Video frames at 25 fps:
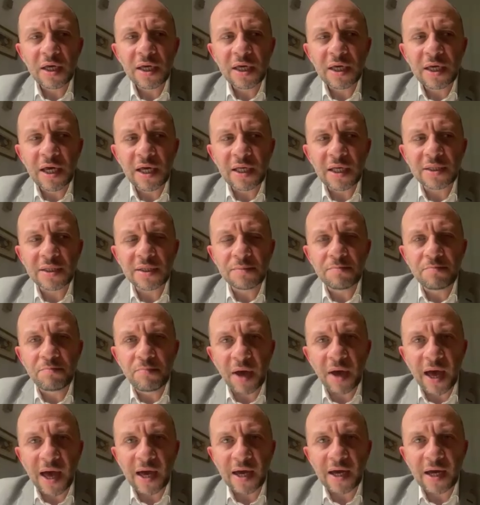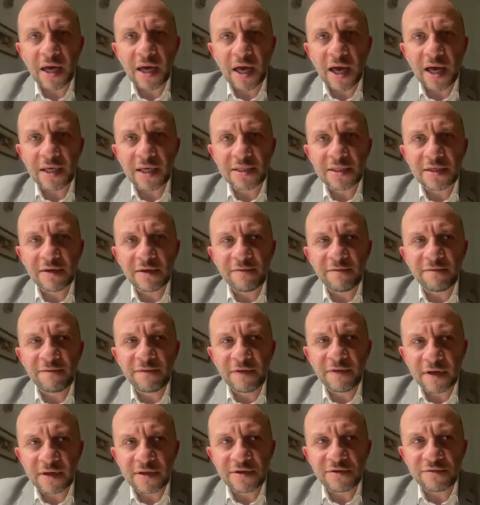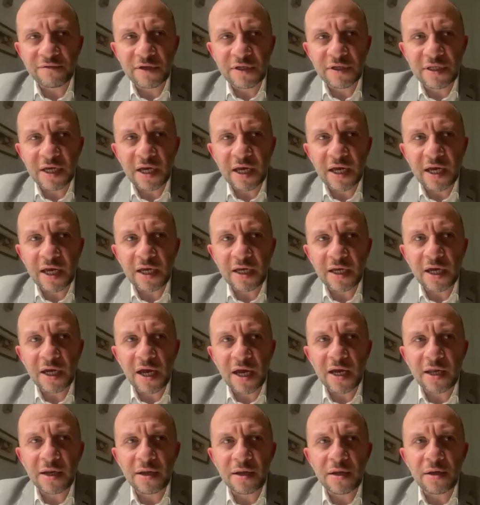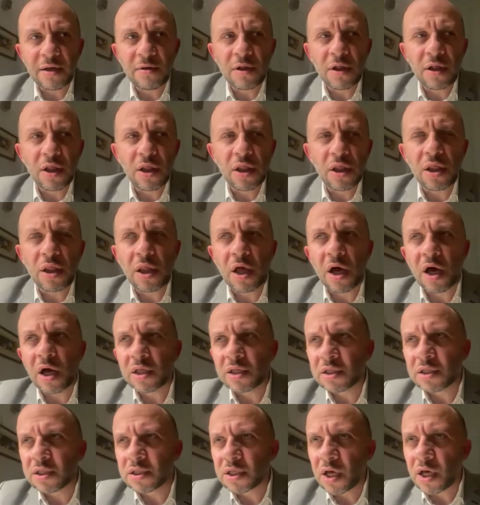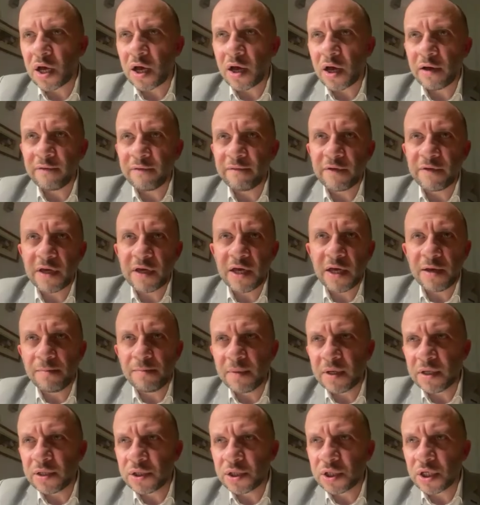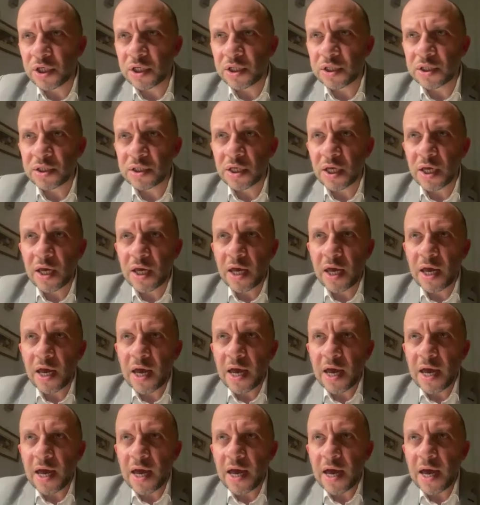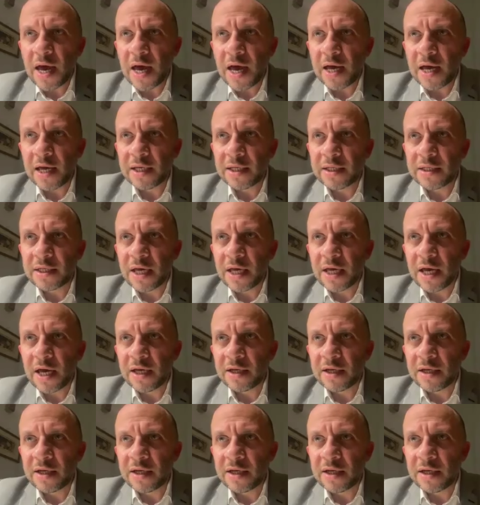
gets back as a victory day, and lots of images and